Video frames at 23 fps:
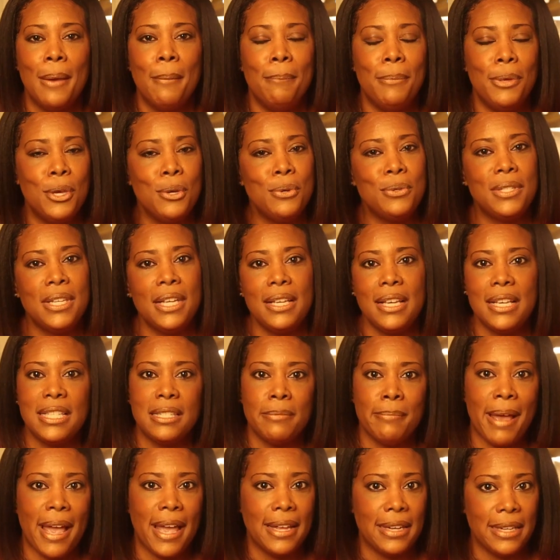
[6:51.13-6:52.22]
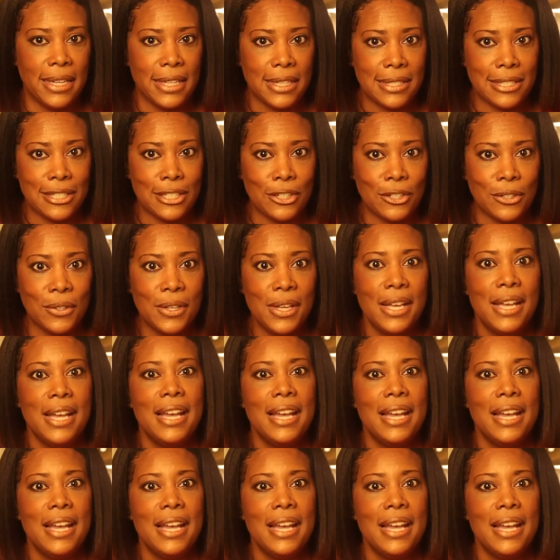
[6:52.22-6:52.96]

music is my elixir.